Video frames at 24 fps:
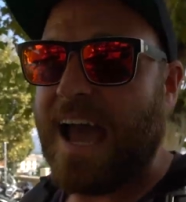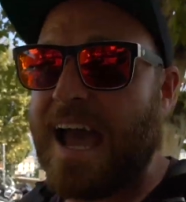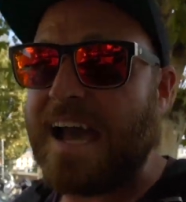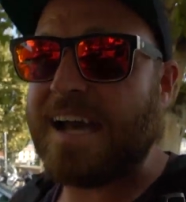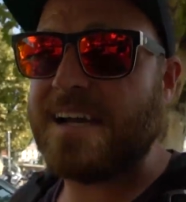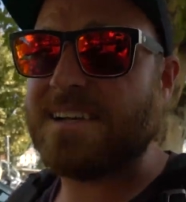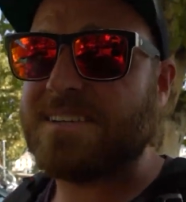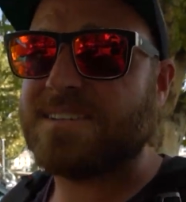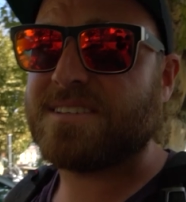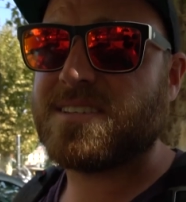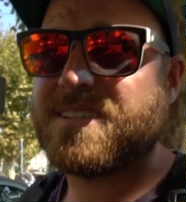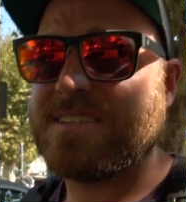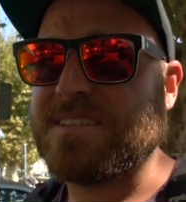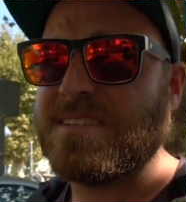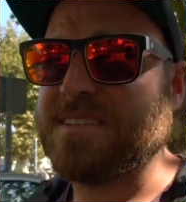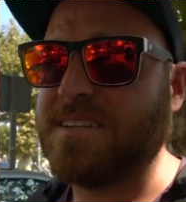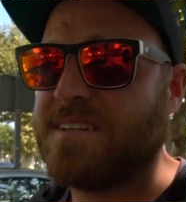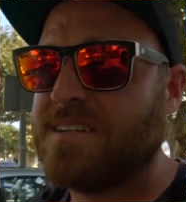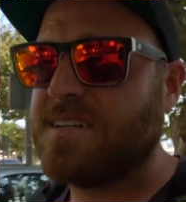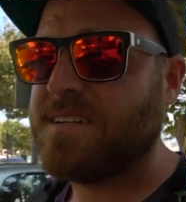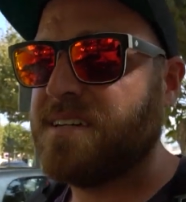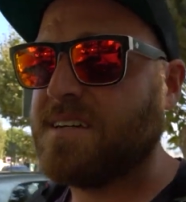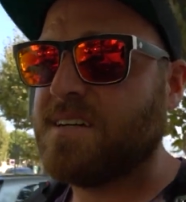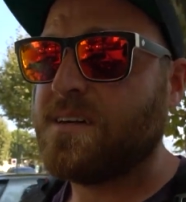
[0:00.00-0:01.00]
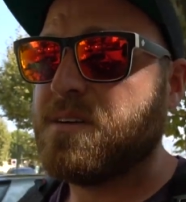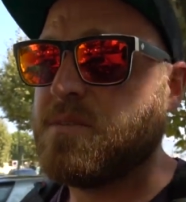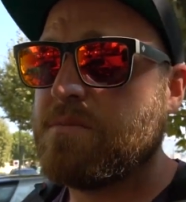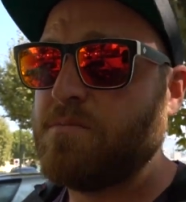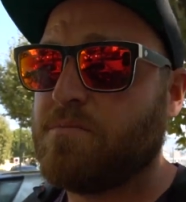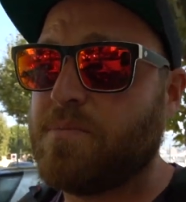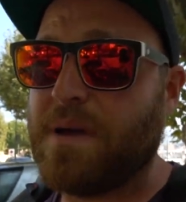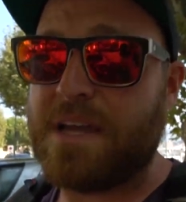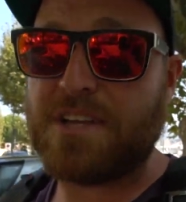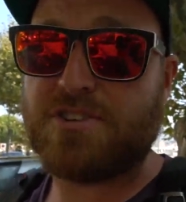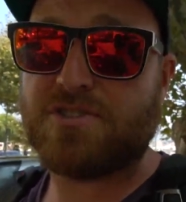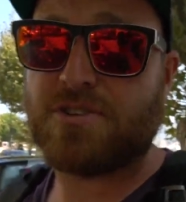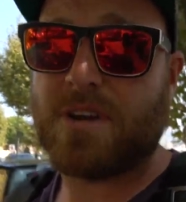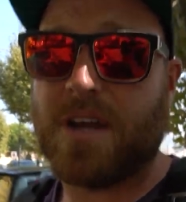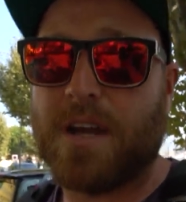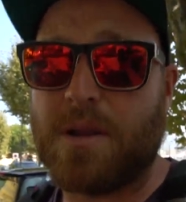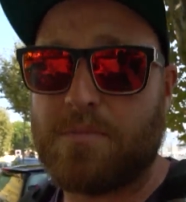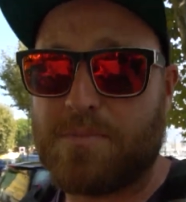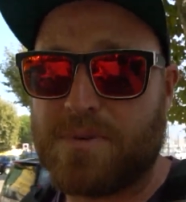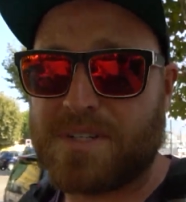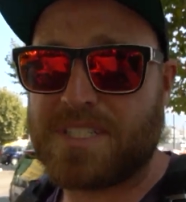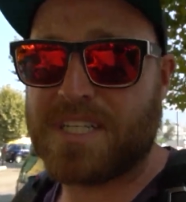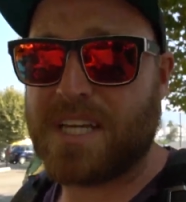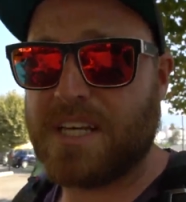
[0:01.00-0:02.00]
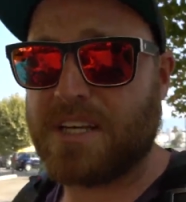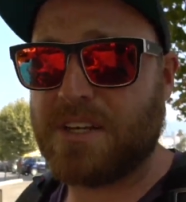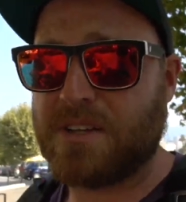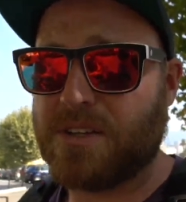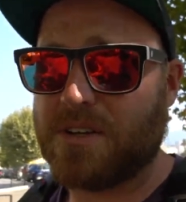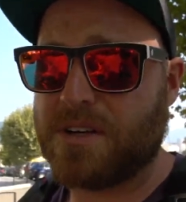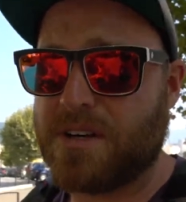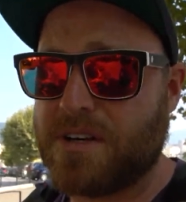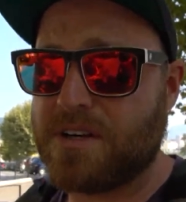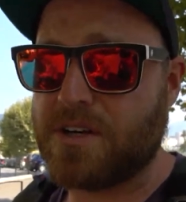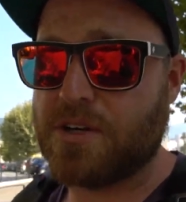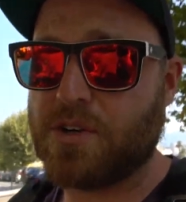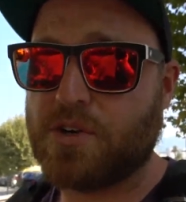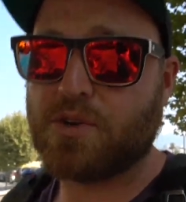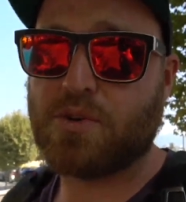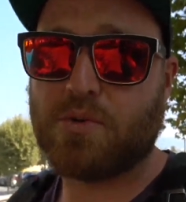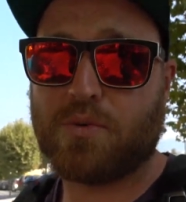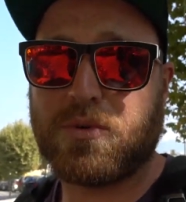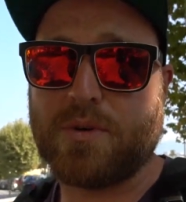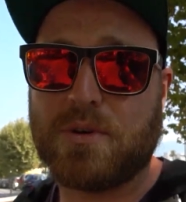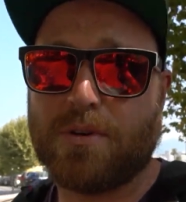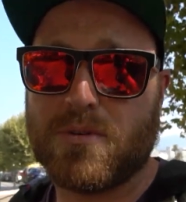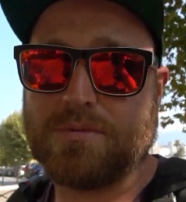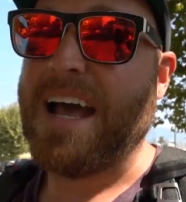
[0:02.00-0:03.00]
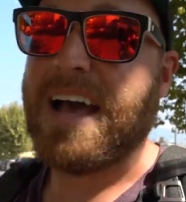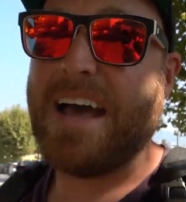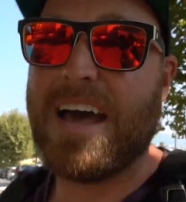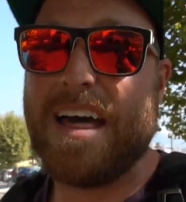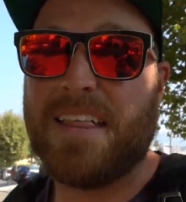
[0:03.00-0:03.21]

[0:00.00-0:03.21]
as Patreon in particular grew.